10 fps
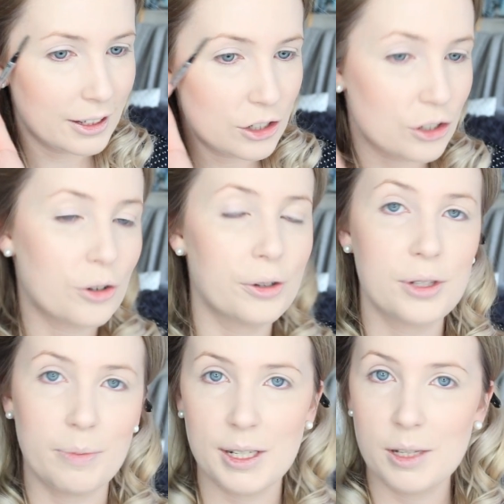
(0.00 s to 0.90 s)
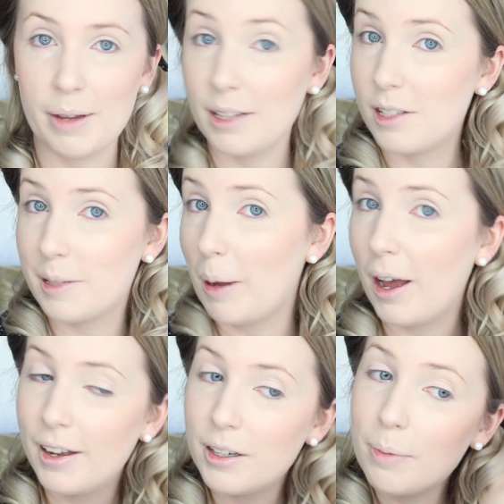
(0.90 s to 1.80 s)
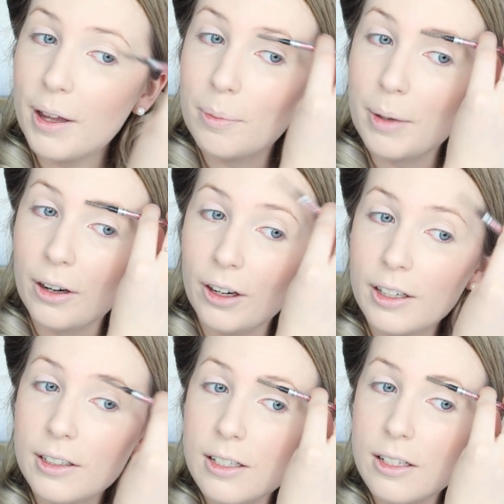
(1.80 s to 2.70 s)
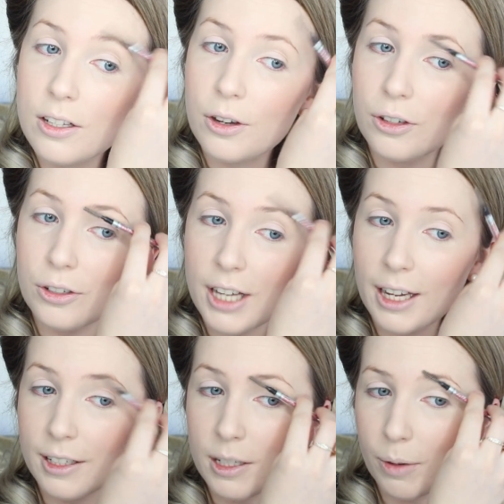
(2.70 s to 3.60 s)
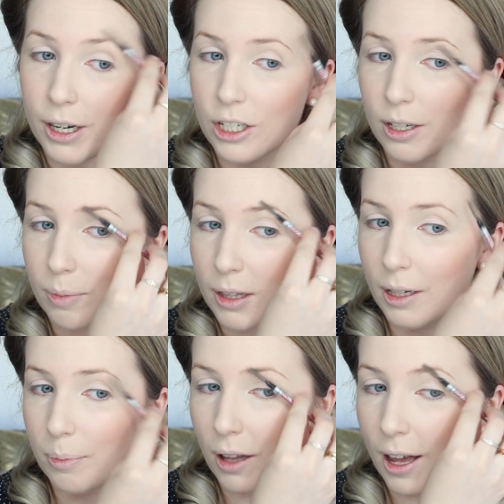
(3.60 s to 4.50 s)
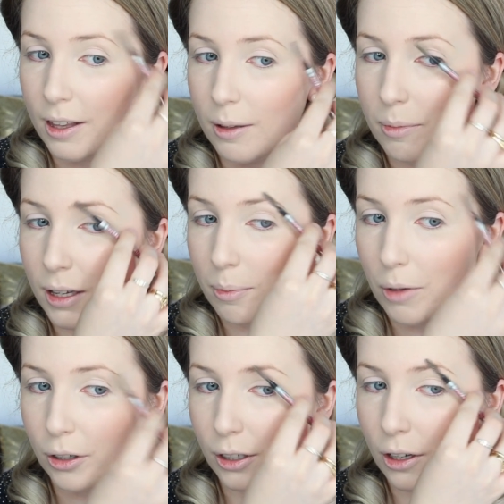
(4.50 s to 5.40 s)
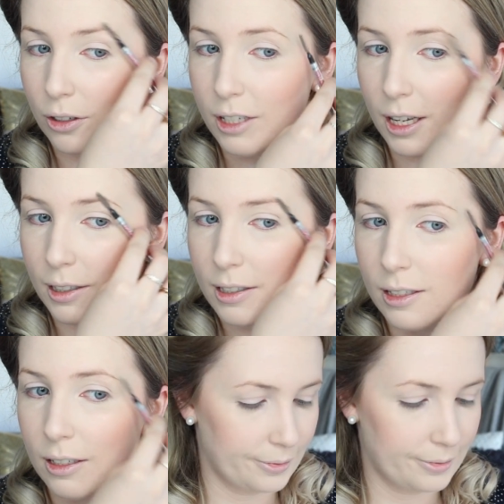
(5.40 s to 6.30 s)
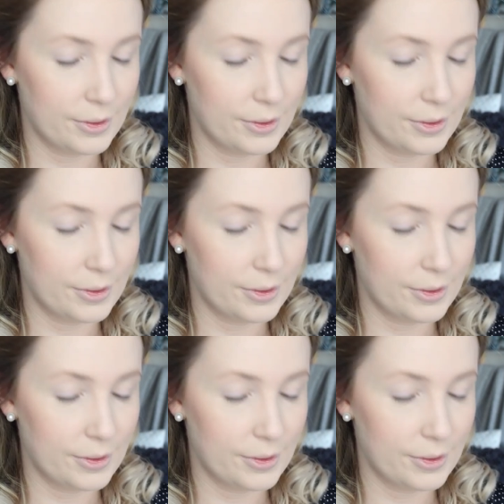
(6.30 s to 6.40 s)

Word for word: these tutorials are meant to be inspired by the periods. So you take inspiration but then apply them in a modern context.